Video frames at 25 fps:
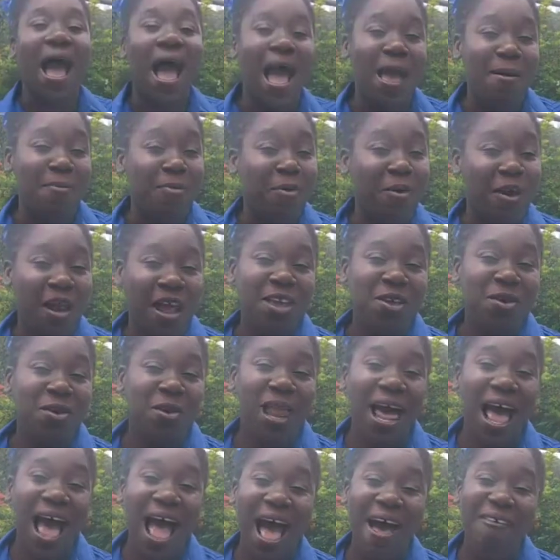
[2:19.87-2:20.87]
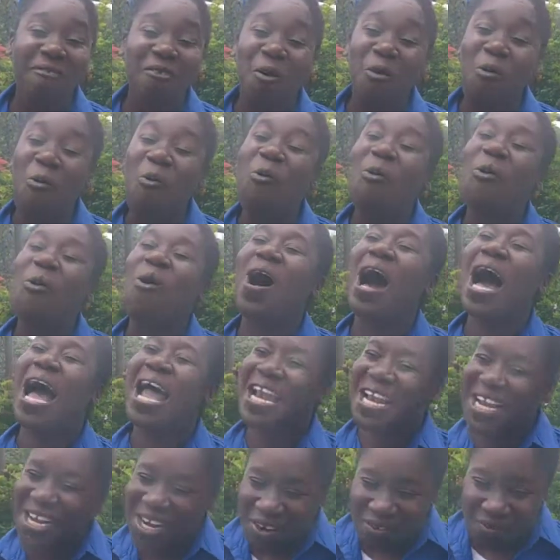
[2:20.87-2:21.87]
I pray you'll have a
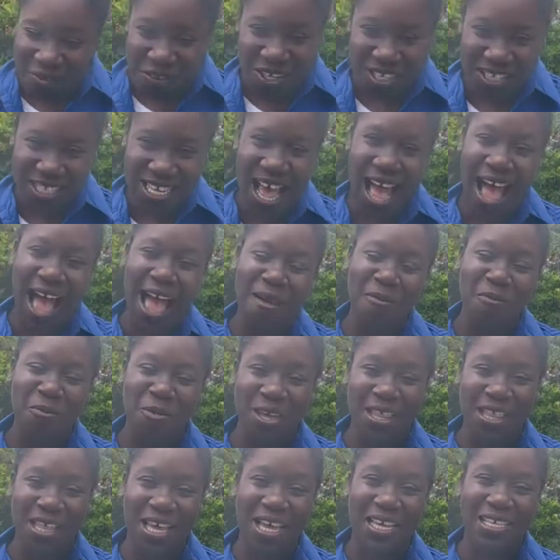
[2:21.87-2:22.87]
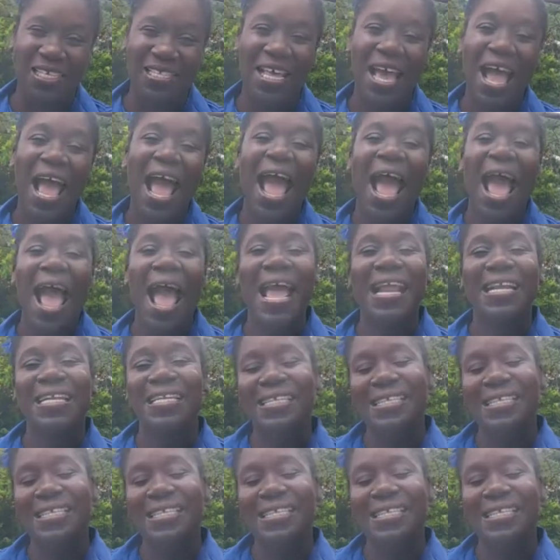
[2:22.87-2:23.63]
wonderful time with us. And